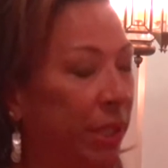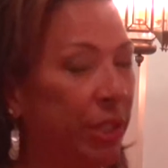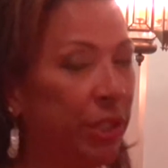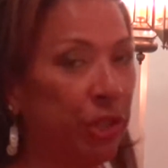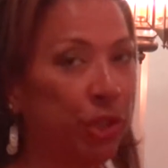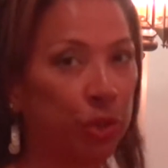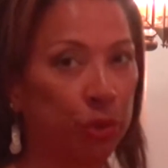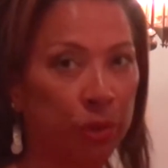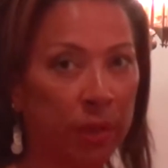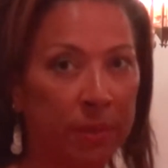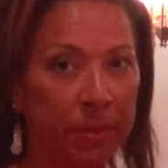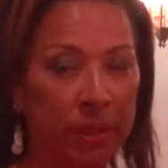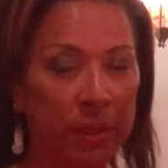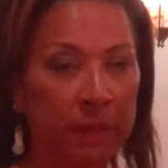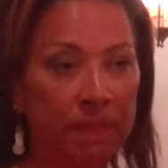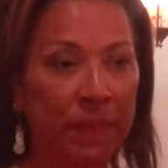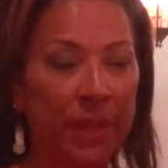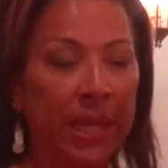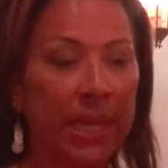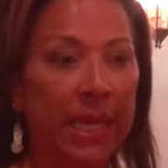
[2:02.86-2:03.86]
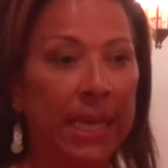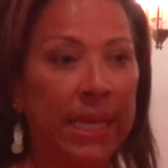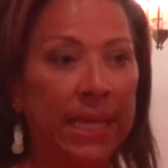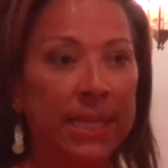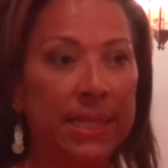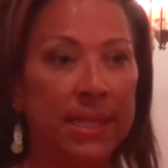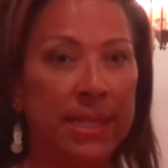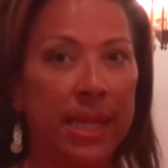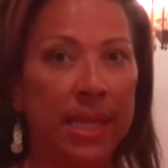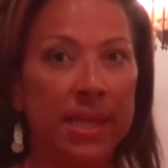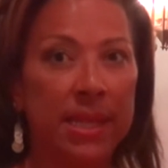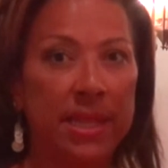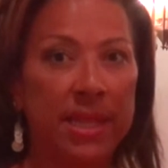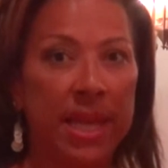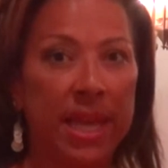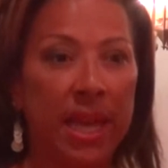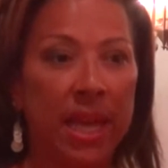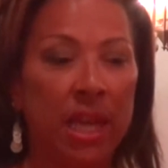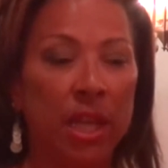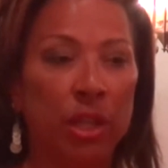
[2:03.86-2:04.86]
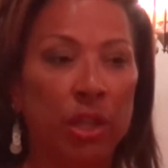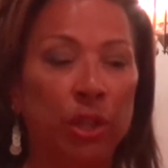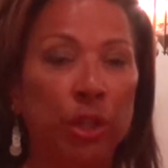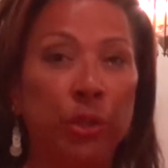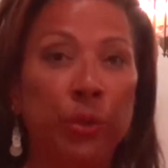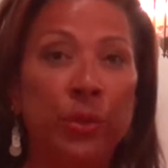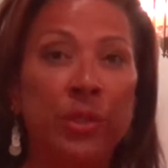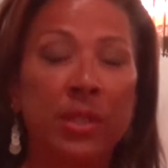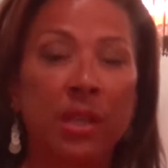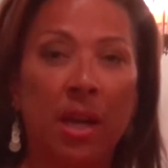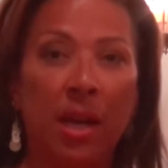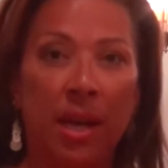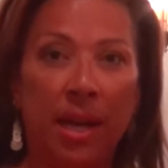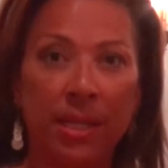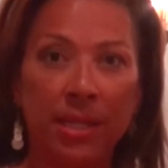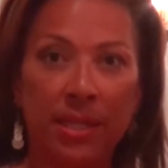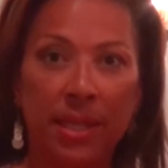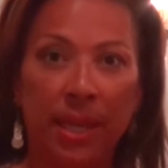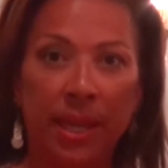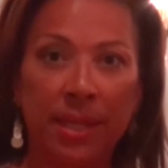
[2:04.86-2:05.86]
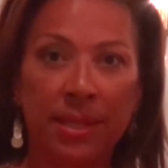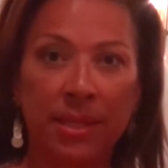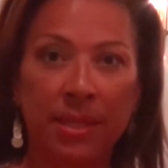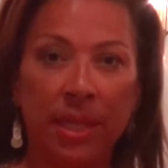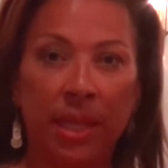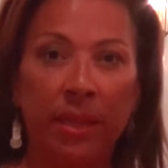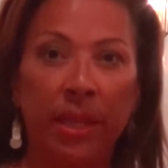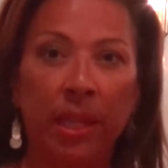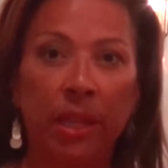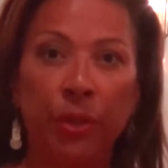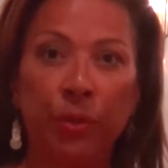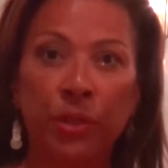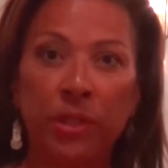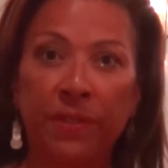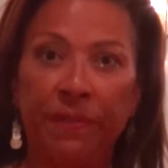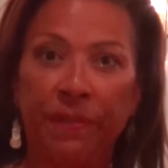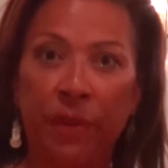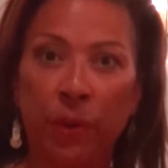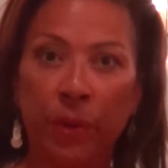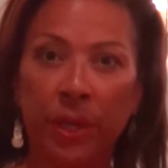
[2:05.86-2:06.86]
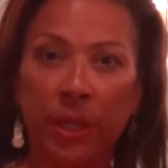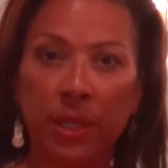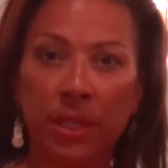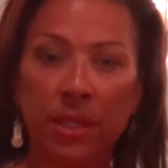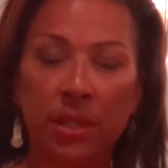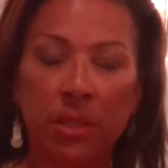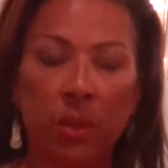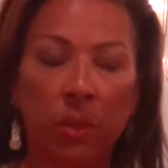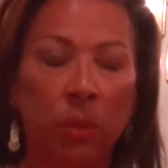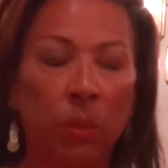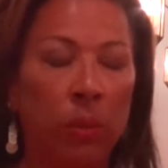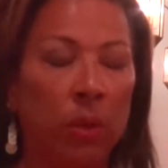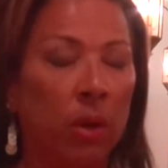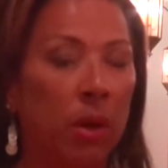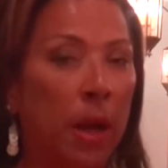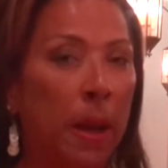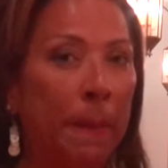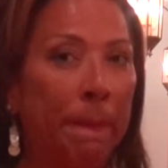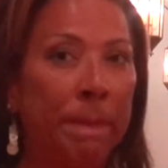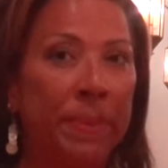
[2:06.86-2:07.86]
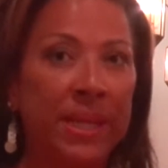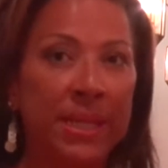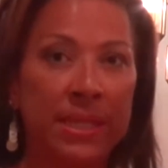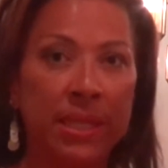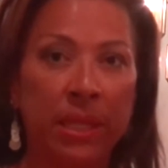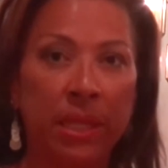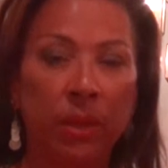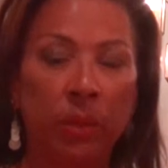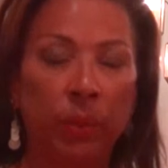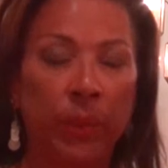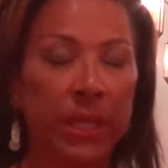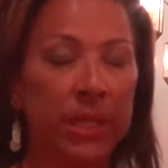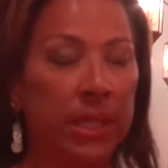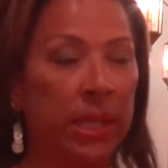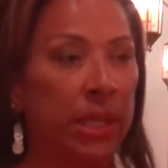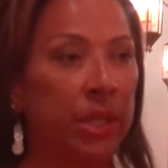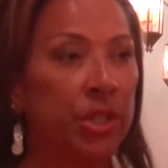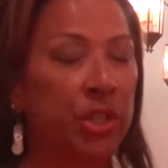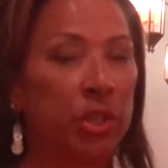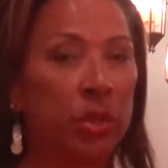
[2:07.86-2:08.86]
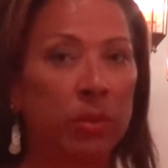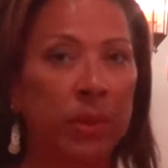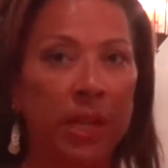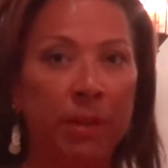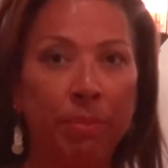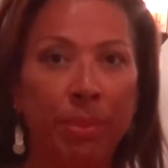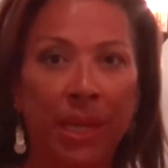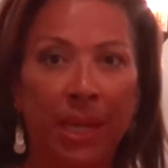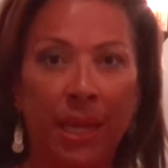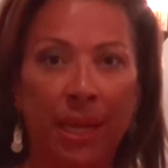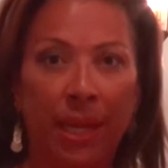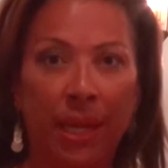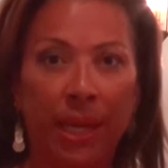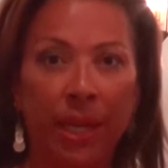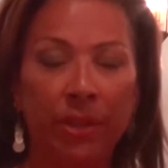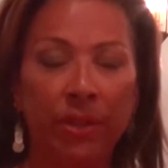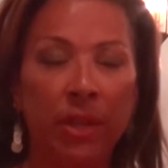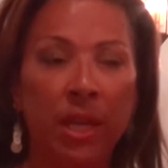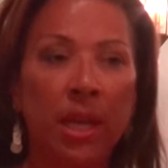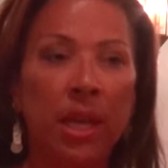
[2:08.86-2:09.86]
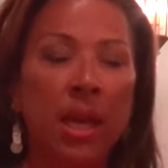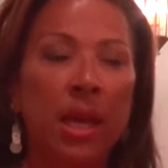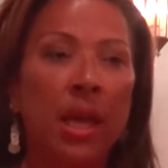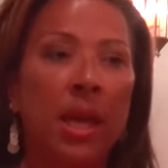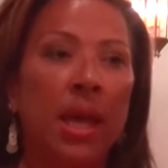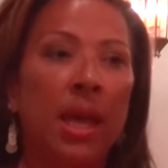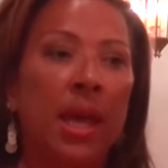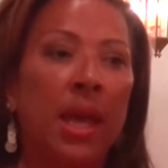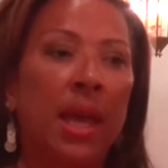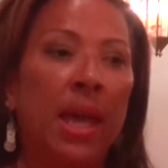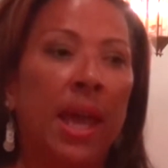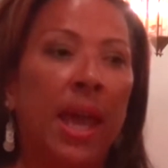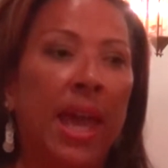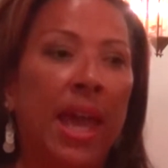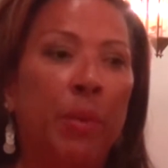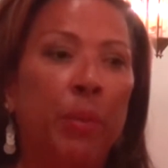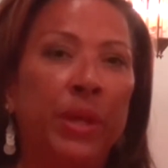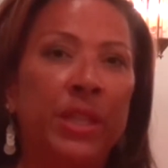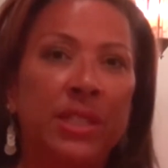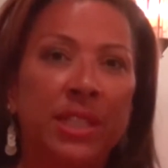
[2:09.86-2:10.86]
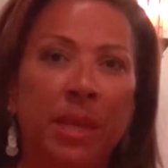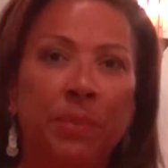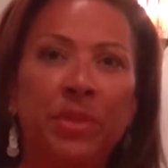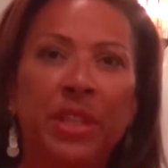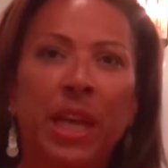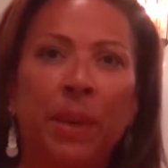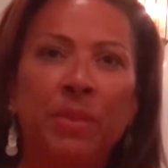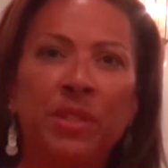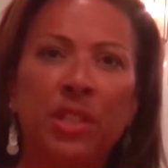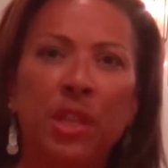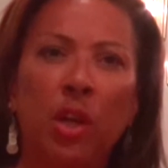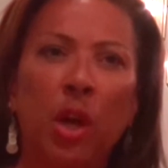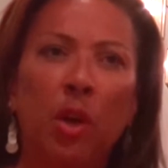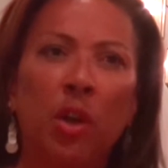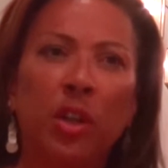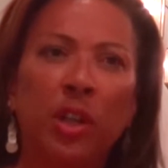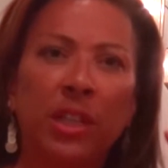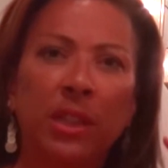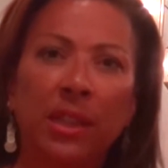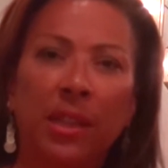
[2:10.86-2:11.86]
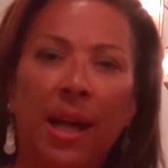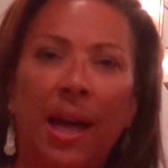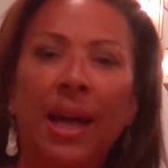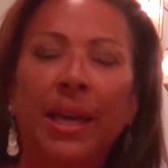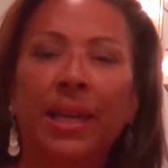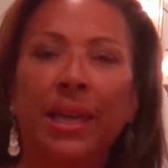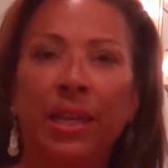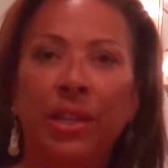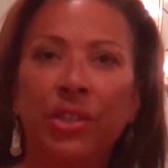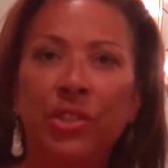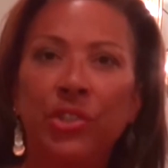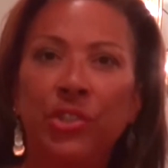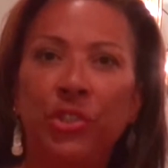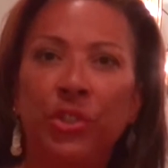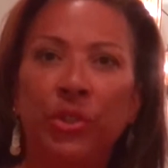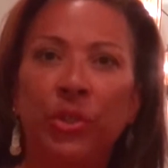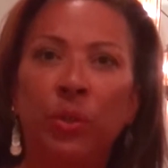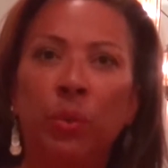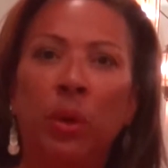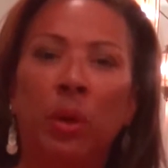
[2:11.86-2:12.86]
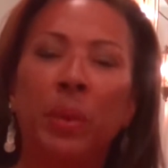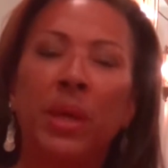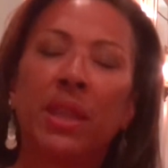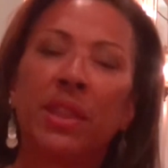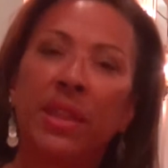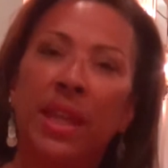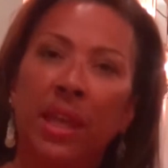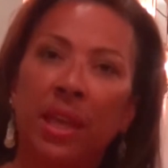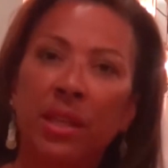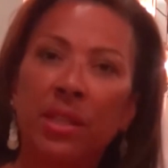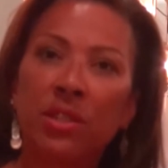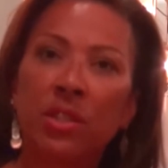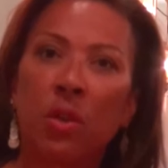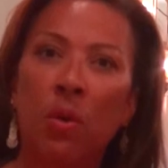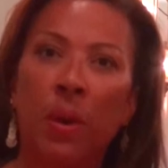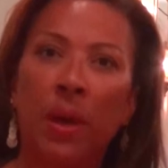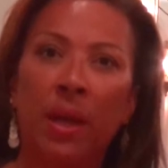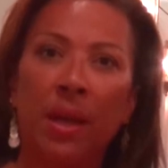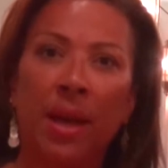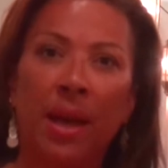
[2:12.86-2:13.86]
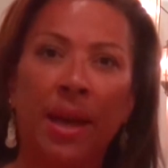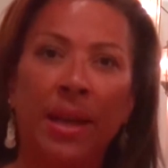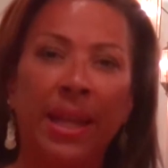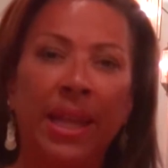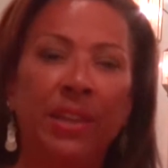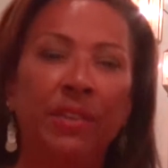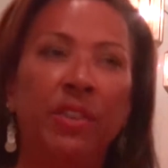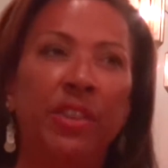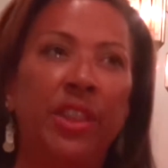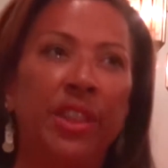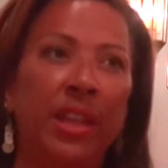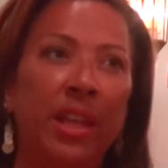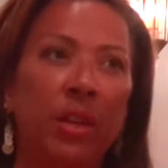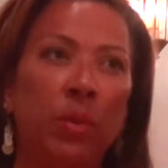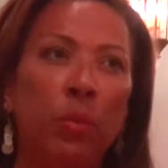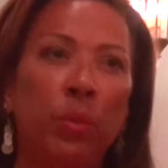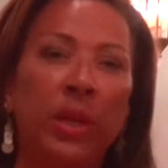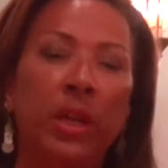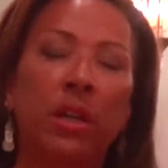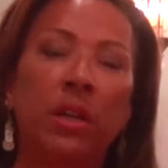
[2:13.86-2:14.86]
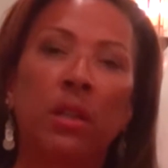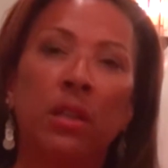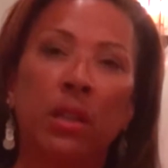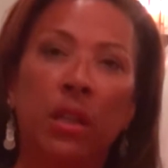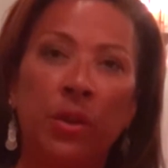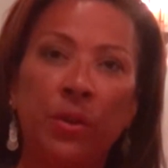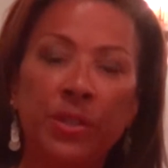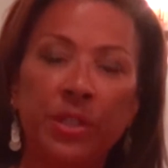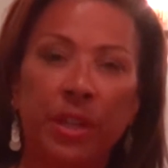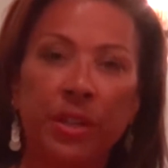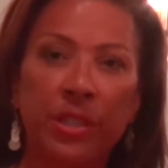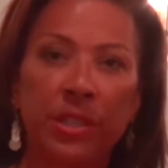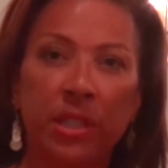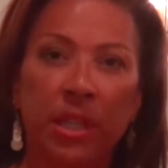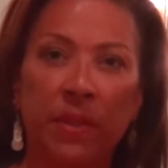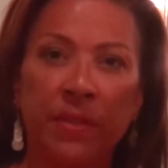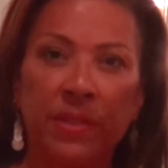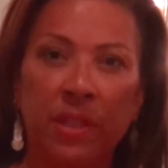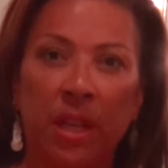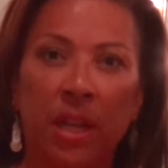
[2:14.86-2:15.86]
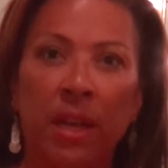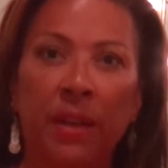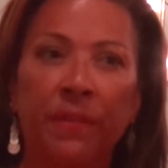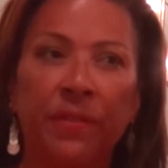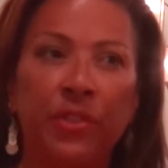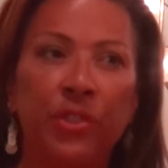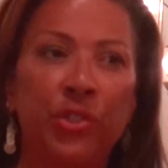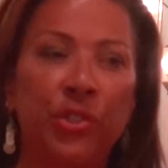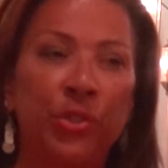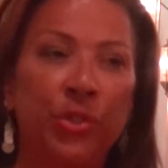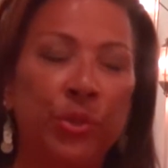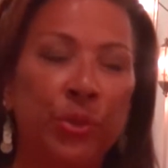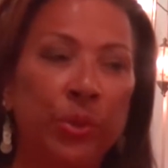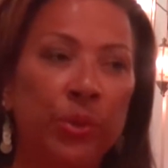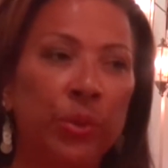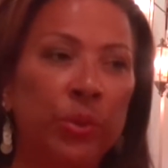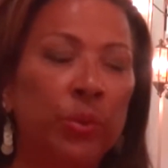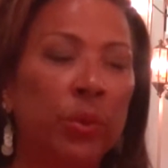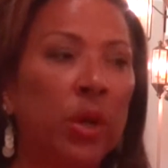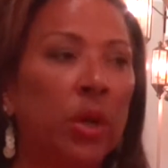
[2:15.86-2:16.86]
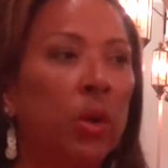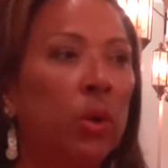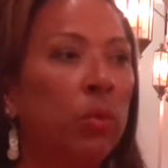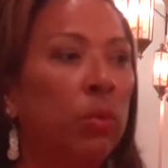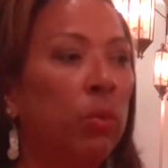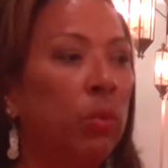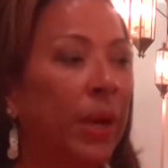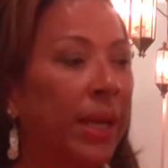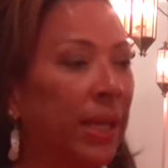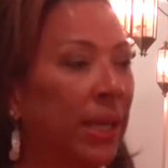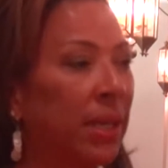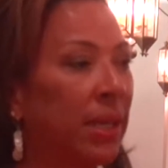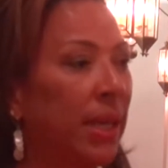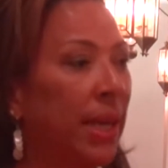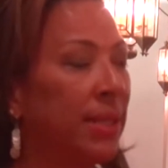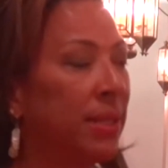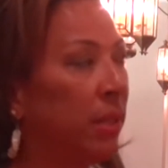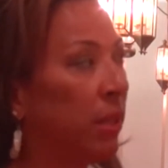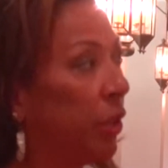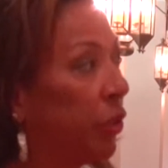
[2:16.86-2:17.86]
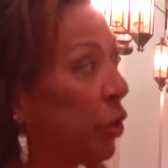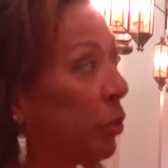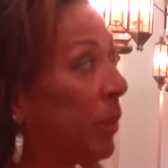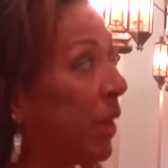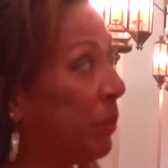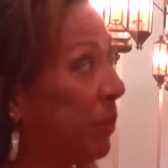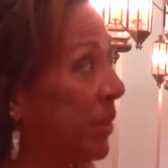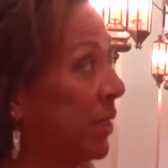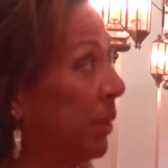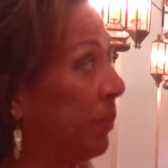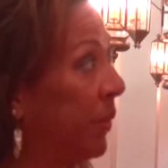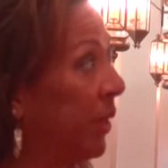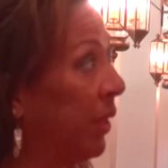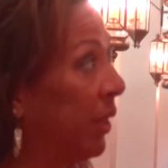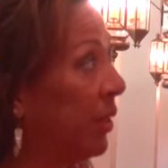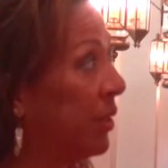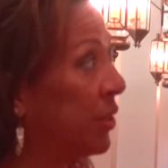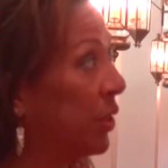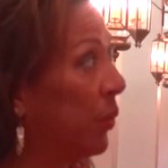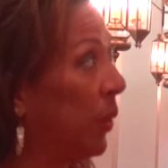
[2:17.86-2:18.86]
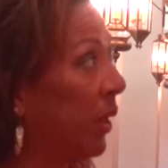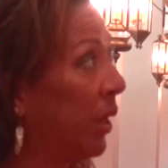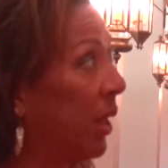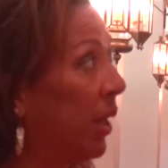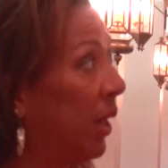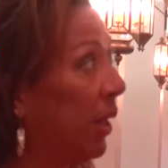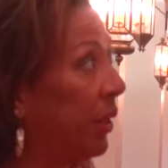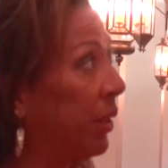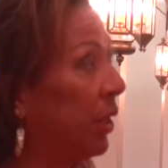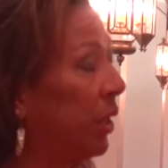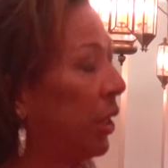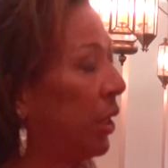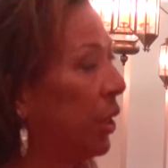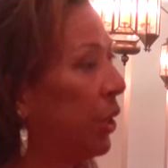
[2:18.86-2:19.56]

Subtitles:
into trouble is that they lose context and they lose focus. We're all busy, we tend to run behind, and we sometimes lock into what we think is going on, and then we close ourselves off to recognizing that there might be something else going on.